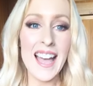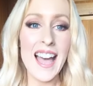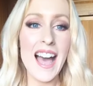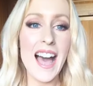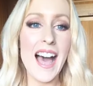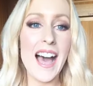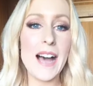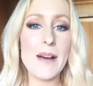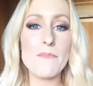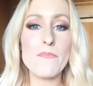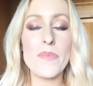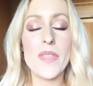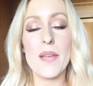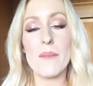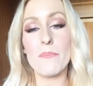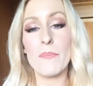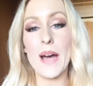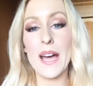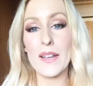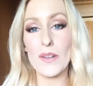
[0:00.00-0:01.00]
Um,
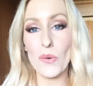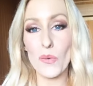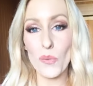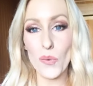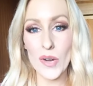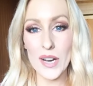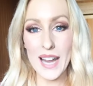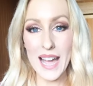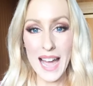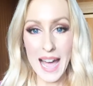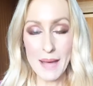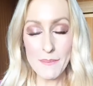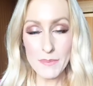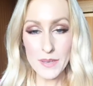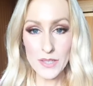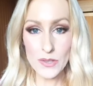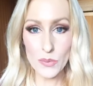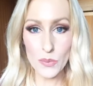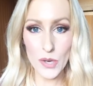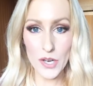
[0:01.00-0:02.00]
but what
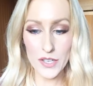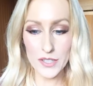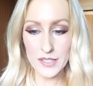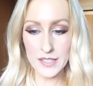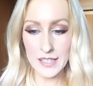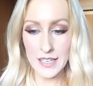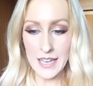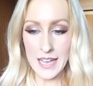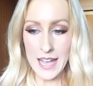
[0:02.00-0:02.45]
happened was,